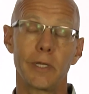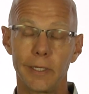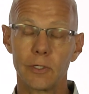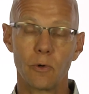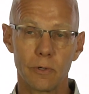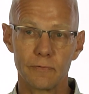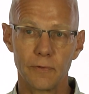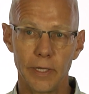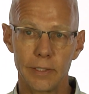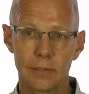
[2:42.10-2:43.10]
to eat
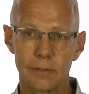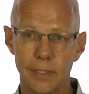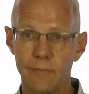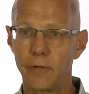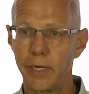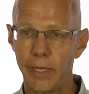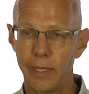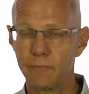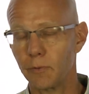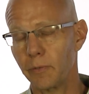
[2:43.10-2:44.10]
cornflakes every
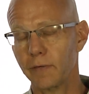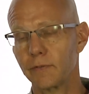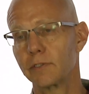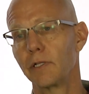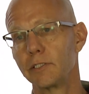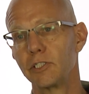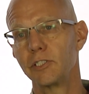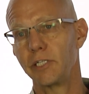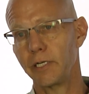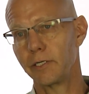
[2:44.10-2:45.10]
day for breakfast, lunch,
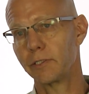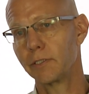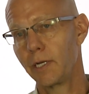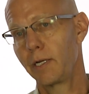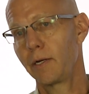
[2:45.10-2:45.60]
and dinner,